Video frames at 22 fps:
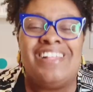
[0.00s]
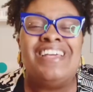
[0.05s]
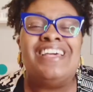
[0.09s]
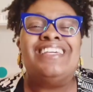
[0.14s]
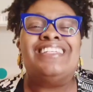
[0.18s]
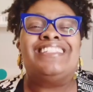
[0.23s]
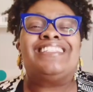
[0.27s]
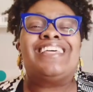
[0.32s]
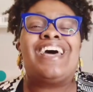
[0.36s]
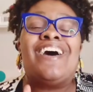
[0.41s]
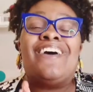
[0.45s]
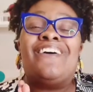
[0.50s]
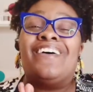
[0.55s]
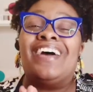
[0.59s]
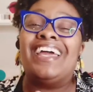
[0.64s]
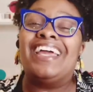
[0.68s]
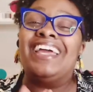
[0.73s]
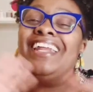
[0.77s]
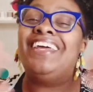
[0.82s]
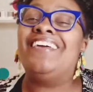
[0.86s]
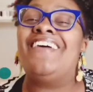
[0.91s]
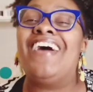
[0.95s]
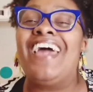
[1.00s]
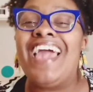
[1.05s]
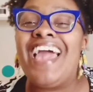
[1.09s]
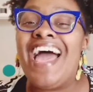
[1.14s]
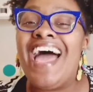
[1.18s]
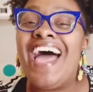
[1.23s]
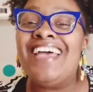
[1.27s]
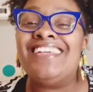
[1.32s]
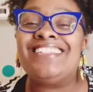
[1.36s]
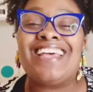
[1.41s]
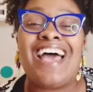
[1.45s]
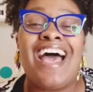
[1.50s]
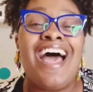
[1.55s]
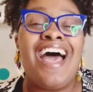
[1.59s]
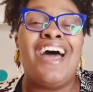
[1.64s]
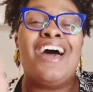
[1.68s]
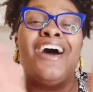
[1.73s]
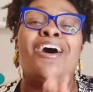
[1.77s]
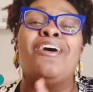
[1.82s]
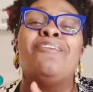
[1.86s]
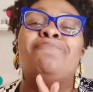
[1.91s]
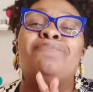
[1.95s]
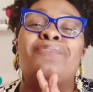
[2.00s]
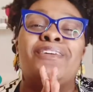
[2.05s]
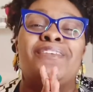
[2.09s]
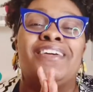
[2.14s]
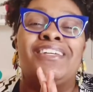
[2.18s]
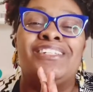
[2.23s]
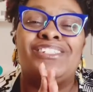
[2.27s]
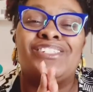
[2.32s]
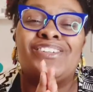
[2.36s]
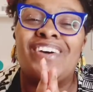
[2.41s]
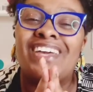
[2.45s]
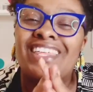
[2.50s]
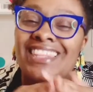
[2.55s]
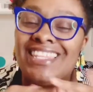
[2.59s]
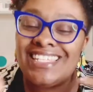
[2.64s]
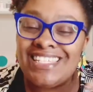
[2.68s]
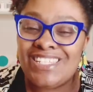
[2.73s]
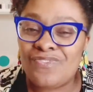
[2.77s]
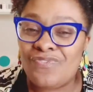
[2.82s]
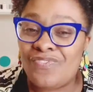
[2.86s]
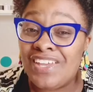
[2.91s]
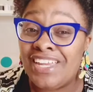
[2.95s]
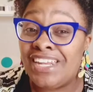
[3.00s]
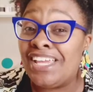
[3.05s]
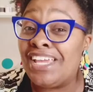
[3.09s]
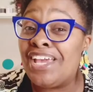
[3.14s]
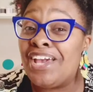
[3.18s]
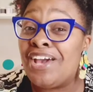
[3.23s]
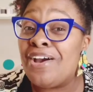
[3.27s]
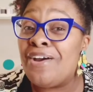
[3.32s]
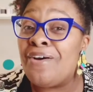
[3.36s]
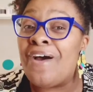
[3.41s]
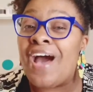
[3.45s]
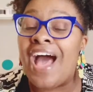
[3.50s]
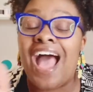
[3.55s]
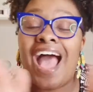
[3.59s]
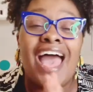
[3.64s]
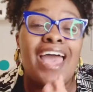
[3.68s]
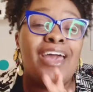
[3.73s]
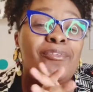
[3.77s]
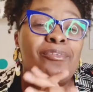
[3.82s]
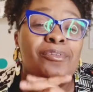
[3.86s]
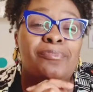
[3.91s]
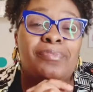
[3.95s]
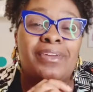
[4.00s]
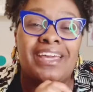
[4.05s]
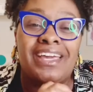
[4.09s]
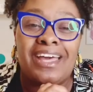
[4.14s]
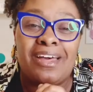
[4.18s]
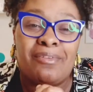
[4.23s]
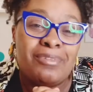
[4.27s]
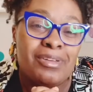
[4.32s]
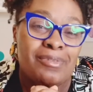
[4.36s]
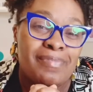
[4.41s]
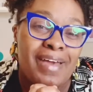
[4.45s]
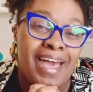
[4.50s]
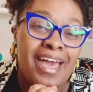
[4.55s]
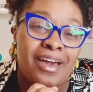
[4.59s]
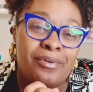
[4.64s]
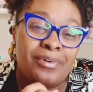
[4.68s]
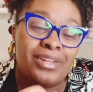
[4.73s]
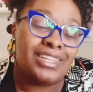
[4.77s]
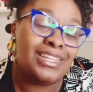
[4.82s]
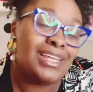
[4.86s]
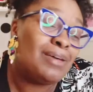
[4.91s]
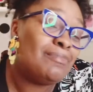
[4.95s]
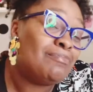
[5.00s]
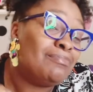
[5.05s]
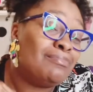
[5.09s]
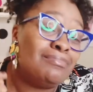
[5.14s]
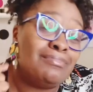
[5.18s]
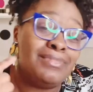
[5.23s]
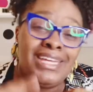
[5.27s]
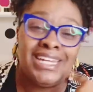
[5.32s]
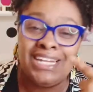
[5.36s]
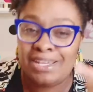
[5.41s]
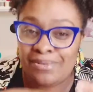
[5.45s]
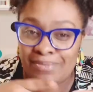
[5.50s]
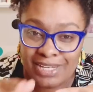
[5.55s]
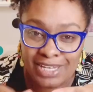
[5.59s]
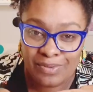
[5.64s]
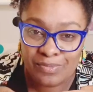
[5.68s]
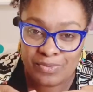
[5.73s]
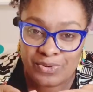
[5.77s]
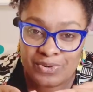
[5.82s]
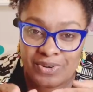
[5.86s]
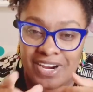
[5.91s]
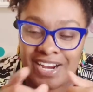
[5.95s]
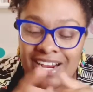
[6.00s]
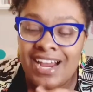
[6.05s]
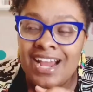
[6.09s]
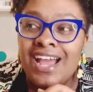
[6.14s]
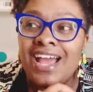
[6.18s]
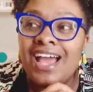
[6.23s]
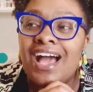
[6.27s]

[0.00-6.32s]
So anyway, guys, I hope you enjoyed this video. I will be coming back with many, many more.